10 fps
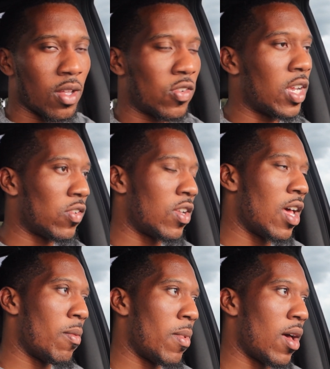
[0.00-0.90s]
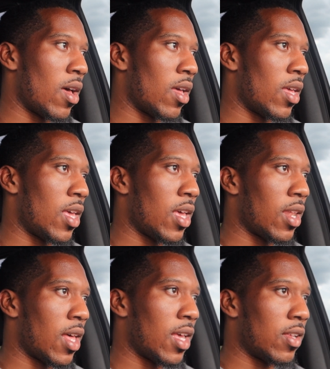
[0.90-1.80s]
changing out my
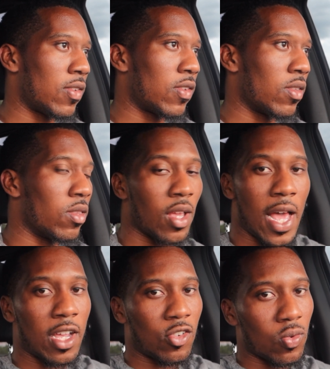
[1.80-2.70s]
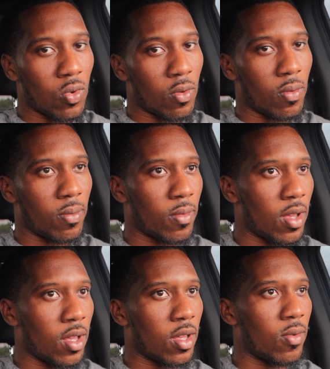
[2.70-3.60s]
headlights, the actual
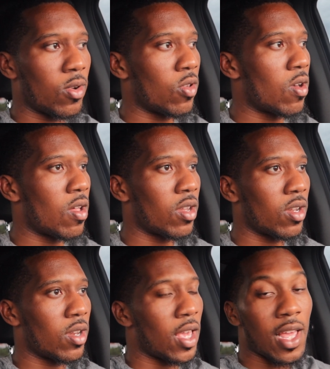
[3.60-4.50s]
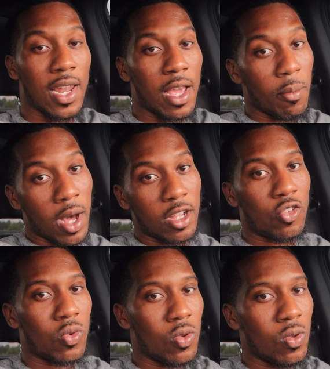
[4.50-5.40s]
what do you call it, the headlight
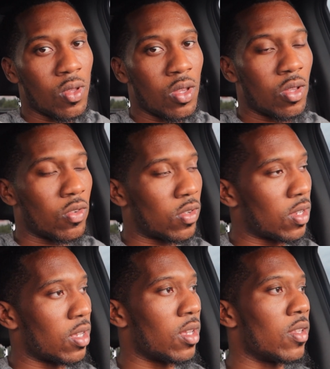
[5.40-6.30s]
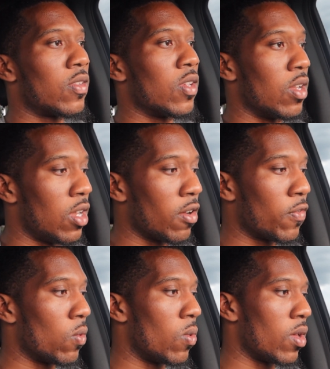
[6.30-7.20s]
module, to a
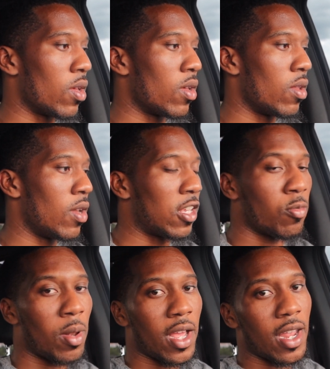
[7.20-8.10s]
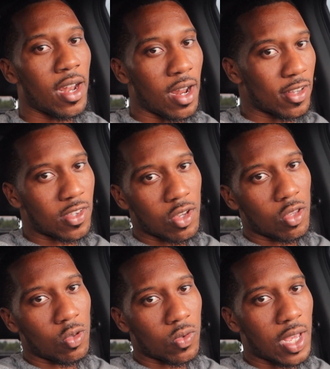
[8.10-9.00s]
different one that's blacked out, and I still
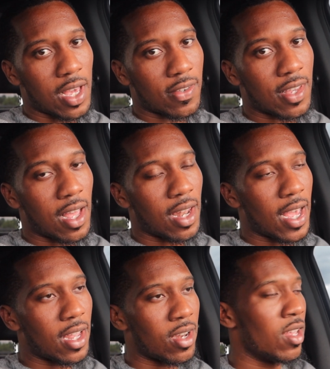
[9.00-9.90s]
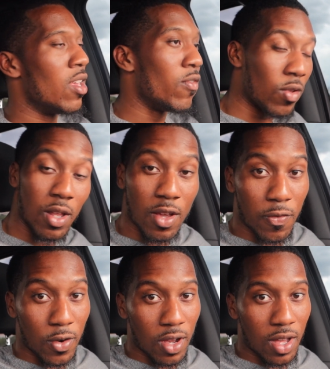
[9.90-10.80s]
use Einstein lighting. If you're looking for